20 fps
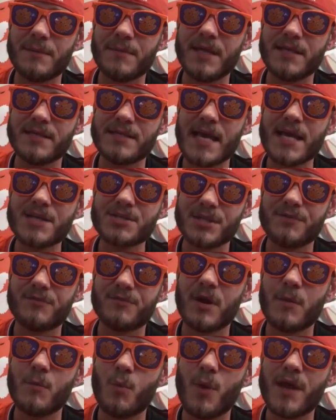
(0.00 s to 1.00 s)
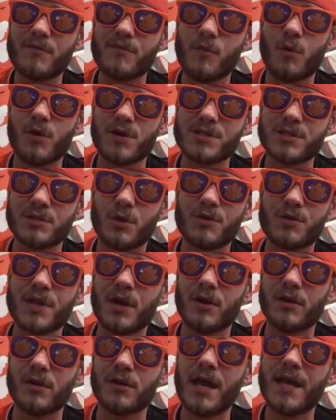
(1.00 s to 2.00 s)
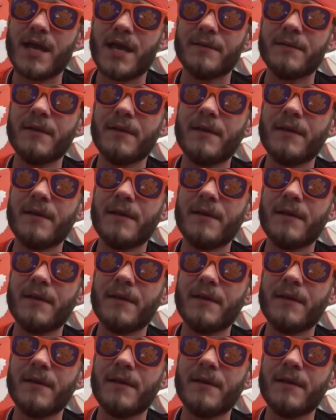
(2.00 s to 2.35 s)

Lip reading: He's actually from Wake Forest, North Carolina.